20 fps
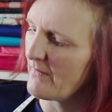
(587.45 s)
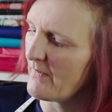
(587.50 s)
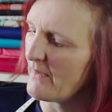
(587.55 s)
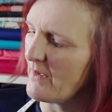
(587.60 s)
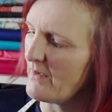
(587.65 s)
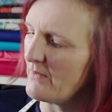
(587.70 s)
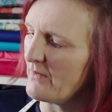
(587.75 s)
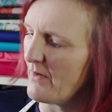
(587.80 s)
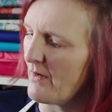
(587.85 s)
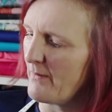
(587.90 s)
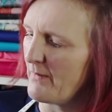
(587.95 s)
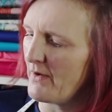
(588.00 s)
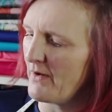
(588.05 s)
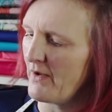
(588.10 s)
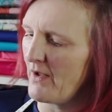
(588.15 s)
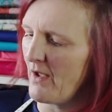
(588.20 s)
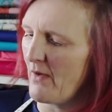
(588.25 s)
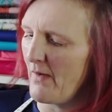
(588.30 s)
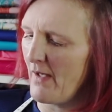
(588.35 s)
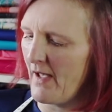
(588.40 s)
So I'm going to
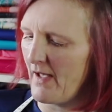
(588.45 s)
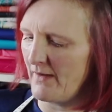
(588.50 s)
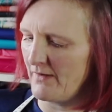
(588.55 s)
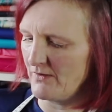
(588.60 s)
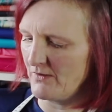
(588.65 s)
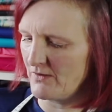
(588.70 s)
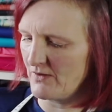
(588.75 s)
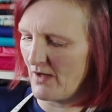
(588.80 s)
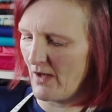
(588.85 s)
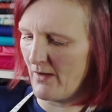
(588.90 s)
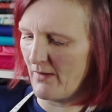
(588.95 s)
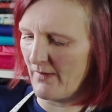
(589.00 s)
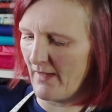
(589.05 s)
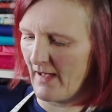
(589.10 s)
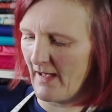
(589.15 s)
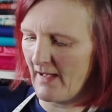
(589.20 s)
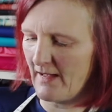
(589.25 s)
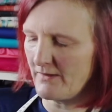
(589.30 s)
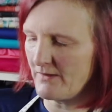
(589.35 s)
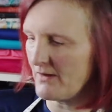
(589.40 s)
go ahead and sew
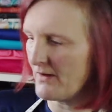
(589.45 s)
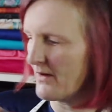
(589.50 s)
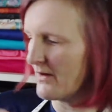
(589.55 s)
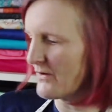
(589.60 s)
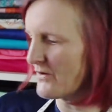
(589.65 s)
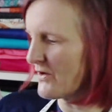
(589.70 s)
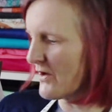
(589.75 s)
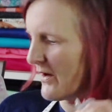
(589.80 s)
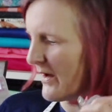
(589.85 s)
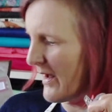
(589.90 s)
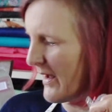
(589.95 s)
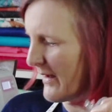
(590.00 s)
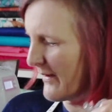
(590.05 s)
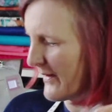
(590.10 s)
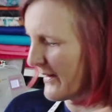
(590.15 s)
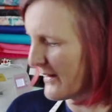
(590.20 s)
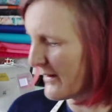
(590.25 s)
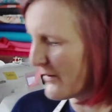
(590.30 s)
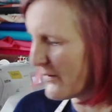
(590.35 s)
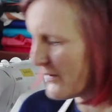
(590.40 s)
that, and I'll show you how
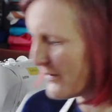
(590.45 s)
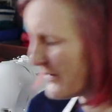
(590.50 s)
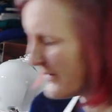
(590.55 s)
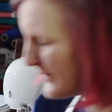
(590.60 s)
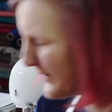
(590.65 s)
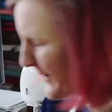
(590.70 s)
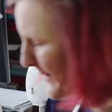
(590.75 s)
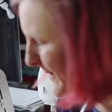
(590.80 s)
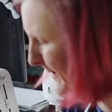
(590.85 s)
that looks.